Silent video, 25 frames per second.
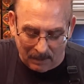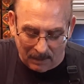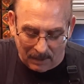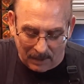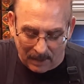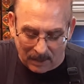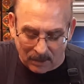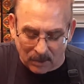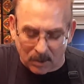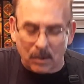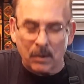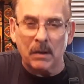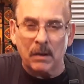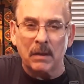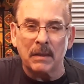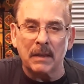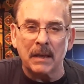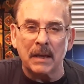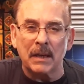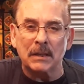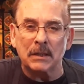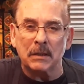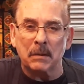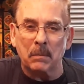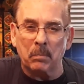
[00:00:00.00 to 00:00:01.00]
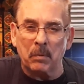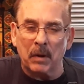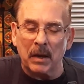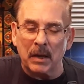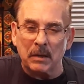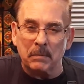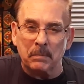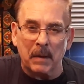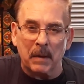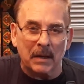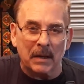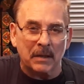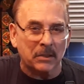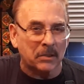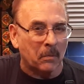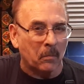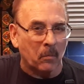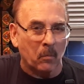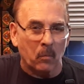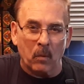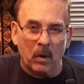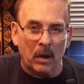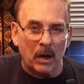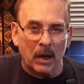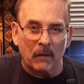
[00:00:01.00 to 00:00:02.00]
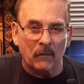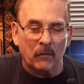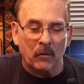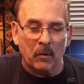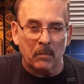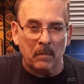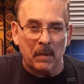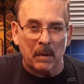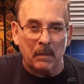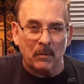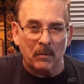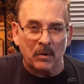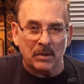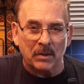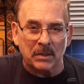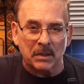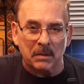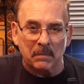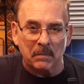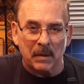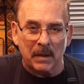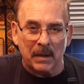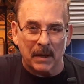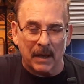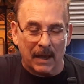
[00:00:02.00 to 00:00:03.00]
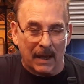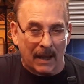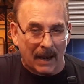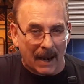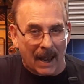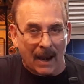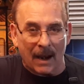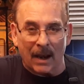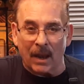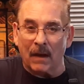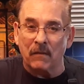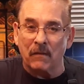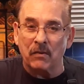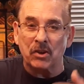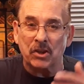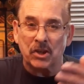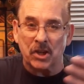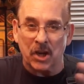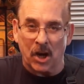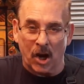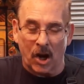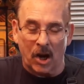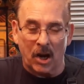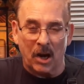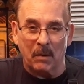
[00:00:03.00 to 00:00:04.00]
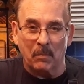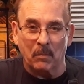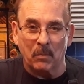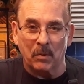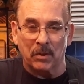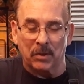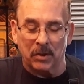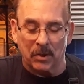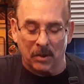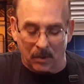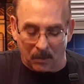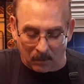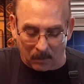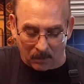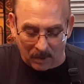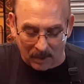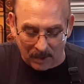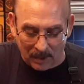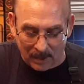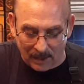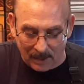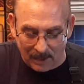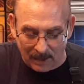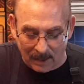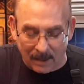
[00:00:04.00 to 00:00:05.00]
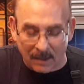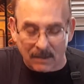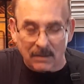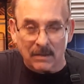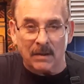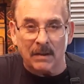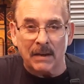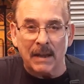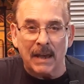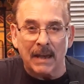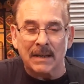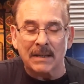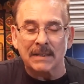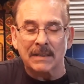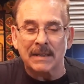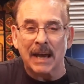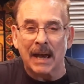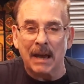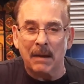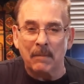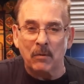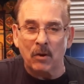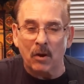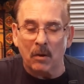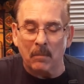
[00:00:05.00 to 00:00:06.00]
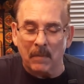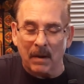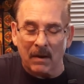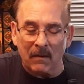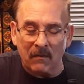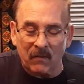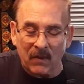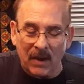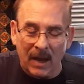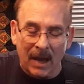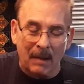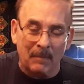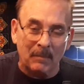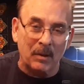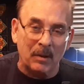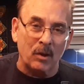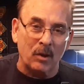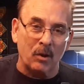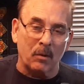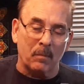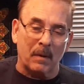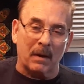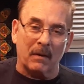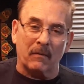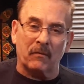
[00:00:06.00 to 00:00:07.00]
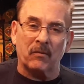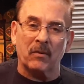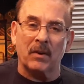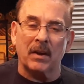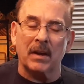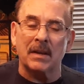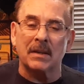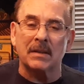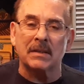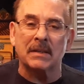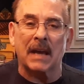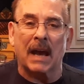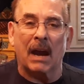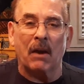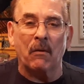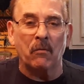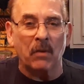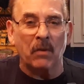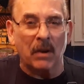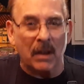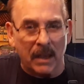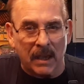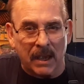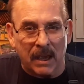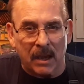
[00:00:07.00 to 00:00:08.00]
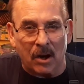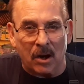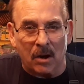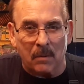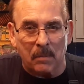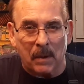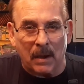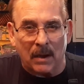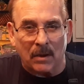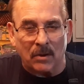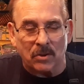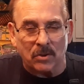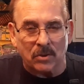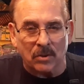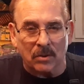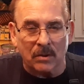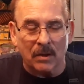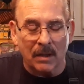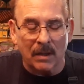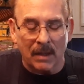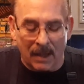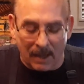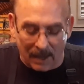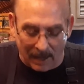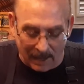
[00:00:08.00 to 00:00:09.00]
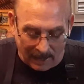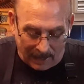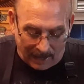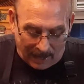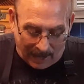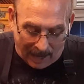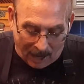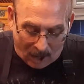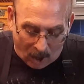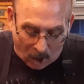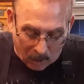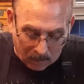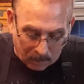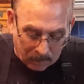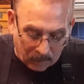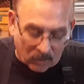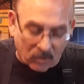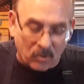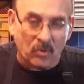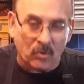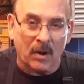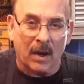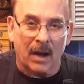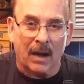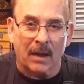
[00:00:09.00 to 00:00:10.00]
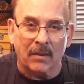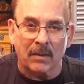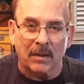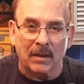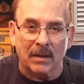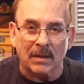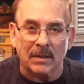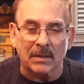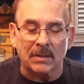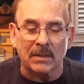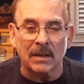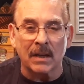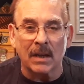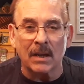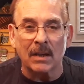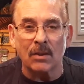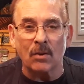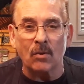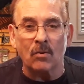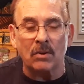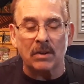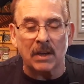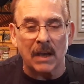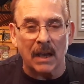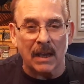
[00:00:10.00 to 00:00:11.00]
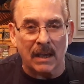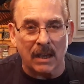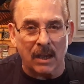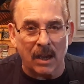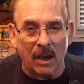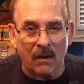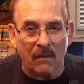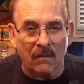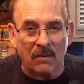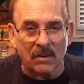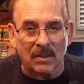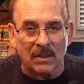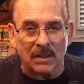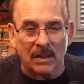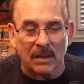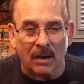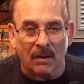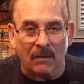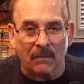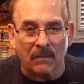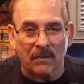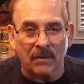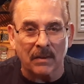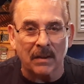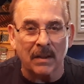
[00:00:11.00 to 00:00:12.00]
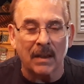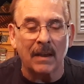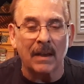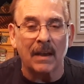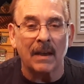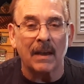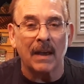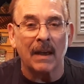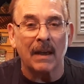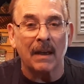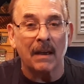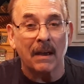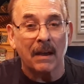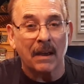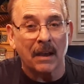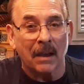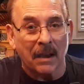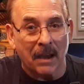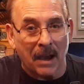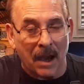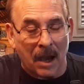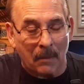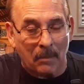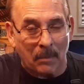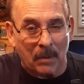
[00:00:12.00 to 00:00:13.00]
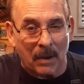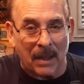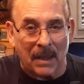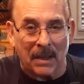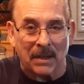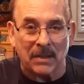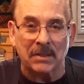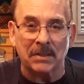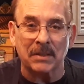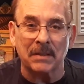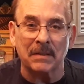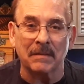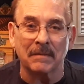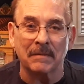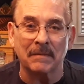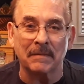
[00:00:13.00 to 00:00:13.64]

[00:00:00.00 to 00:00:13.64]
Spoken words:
in doing these, it brings back some wonderful memories to me, and I love sharing them with you. Till next time, you're my family, you're my friends. I really care about you. I hope you'll try this. You take care of yourself. God bless.